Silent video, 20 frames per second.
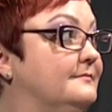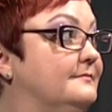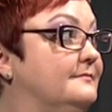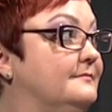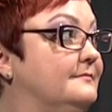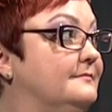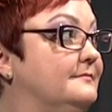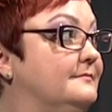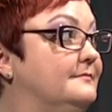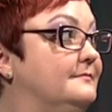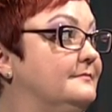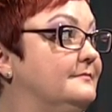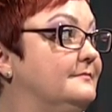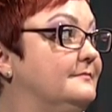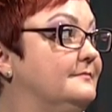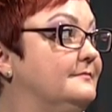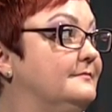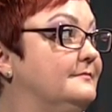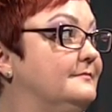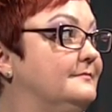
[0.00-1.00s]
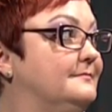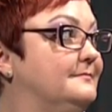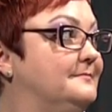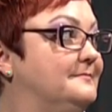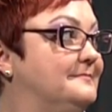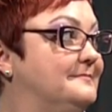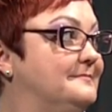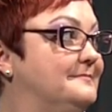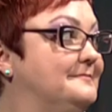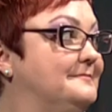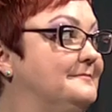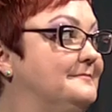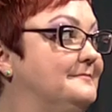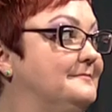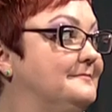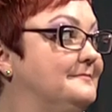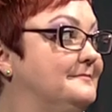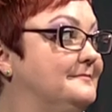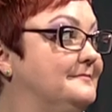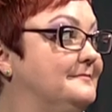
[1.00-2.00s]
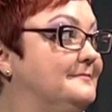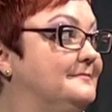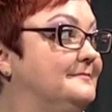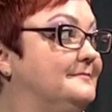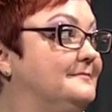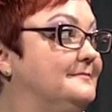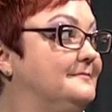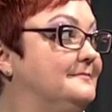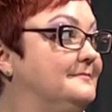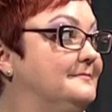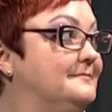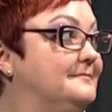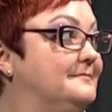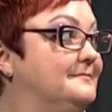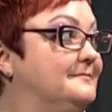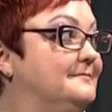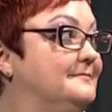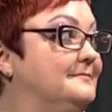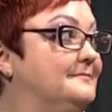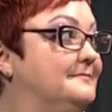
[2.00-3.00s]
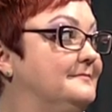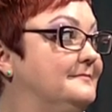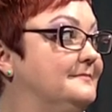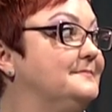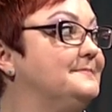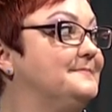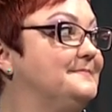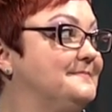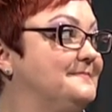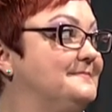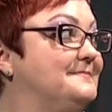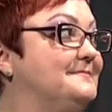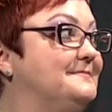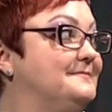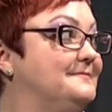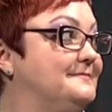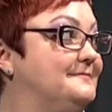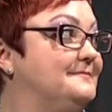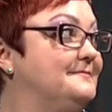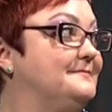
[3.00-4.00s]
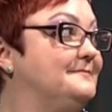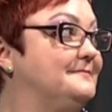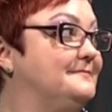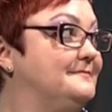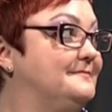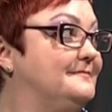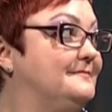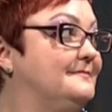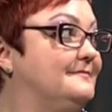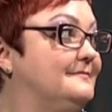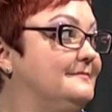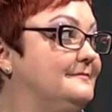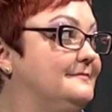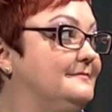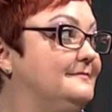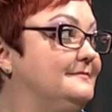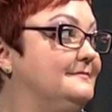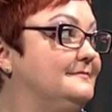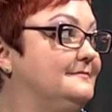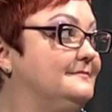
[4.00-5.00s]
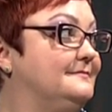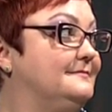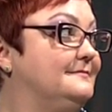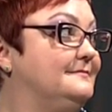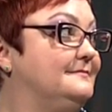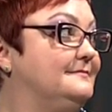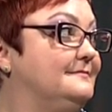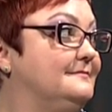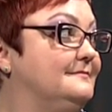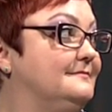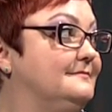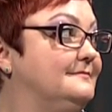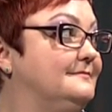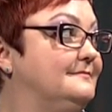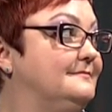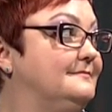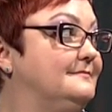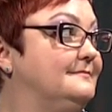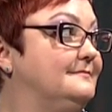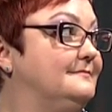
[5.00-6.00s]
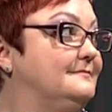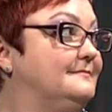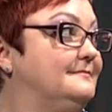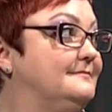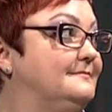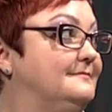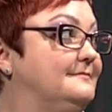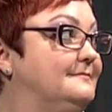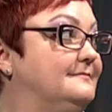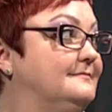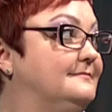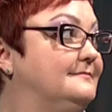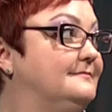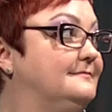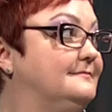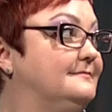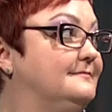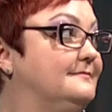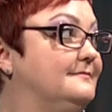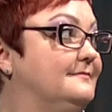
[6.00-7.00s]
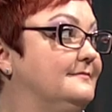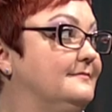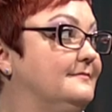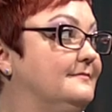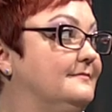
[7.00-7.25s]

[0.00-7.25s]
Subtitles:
This person isn't speaking.